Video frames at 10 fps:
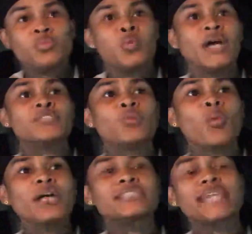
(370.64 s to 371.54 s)
What's
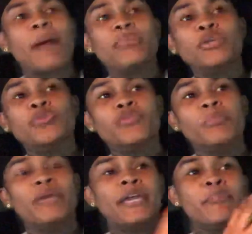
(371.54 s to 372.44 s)
stopping you
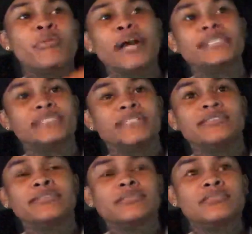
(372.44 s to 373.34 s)
from being present
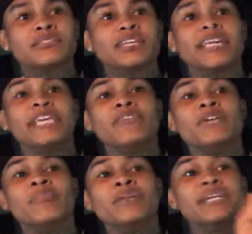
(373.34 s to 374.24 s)
to
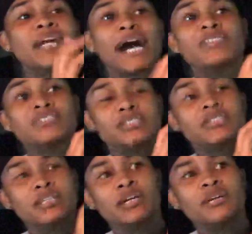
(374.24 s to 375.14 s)
even be conscious
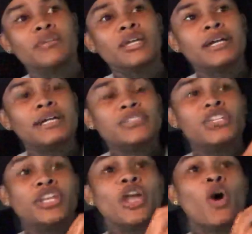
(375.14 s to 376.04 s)
enough
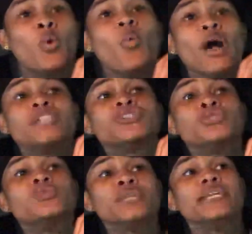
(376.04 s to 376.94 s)
to know what
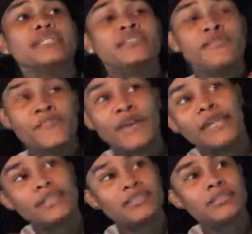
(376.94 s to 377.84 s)
you need to
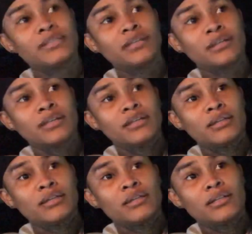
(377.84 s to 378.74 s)
face
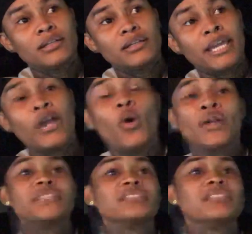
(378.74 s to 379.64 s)
in
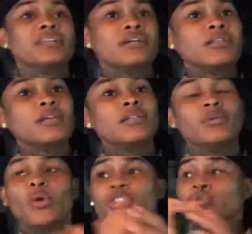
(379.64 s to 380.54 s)
order to see clearly
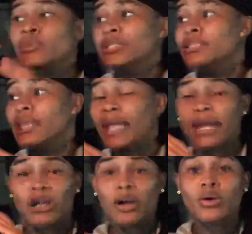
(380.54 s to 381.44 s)
what you need to
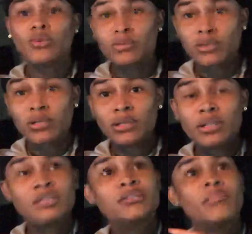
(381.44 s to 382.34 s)
let go
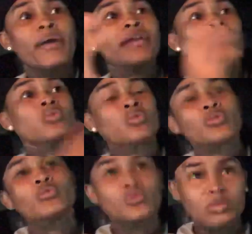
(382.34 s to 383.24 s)
to make
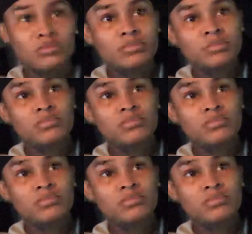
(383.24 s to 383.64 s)
room